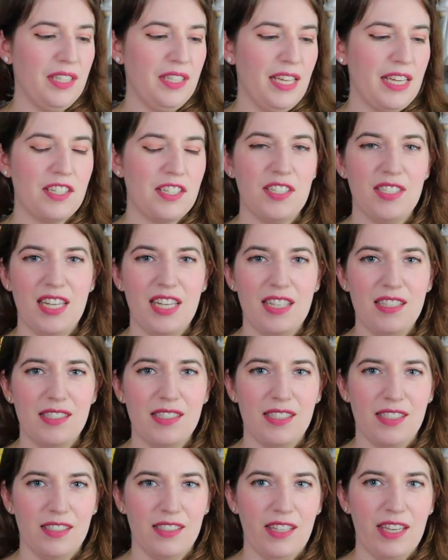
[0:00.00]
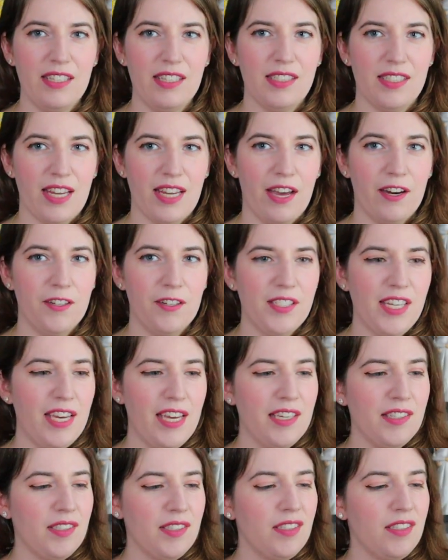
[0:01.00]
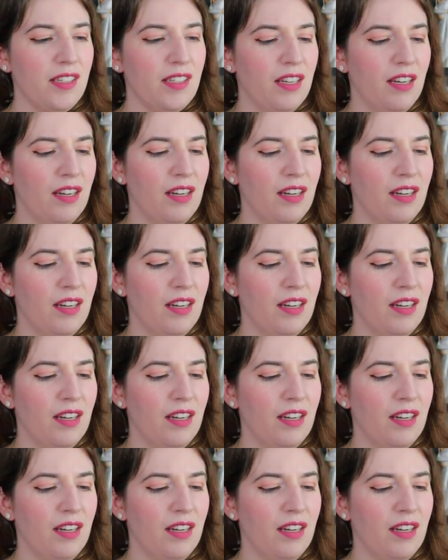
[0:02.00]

like just a slight cider taste.